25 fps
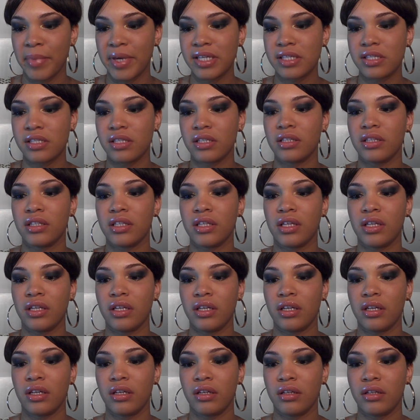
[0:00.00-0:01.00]

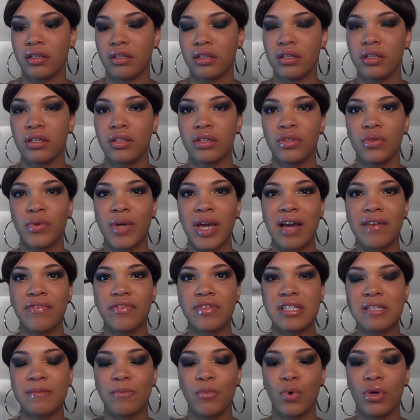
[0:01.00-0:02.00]
Basically, you have
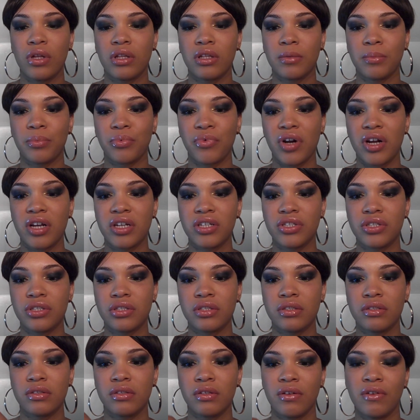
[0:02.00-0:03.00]
the smaller
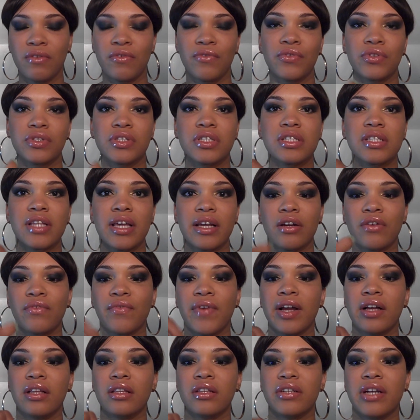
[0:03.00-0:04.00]
brush, or just like
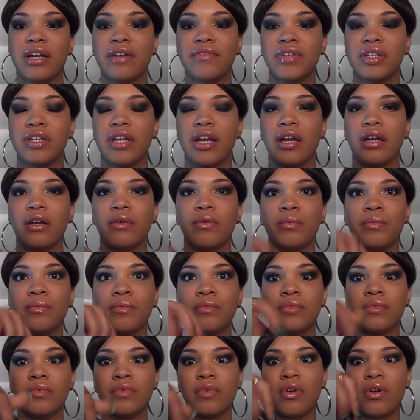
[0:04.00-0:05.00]
a regular everyday,
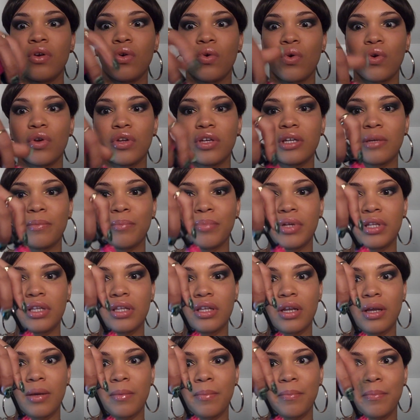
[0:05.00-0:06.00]
or you can
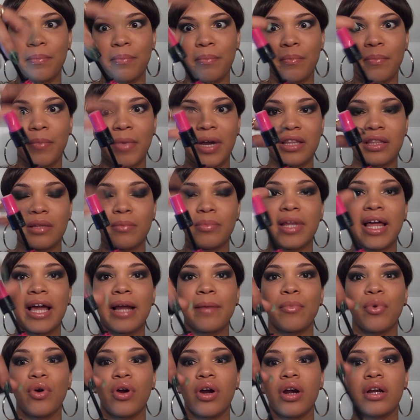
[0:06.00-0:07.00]
pull it up by the
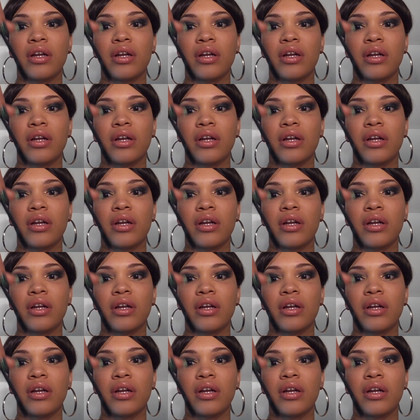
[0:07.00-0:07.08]
black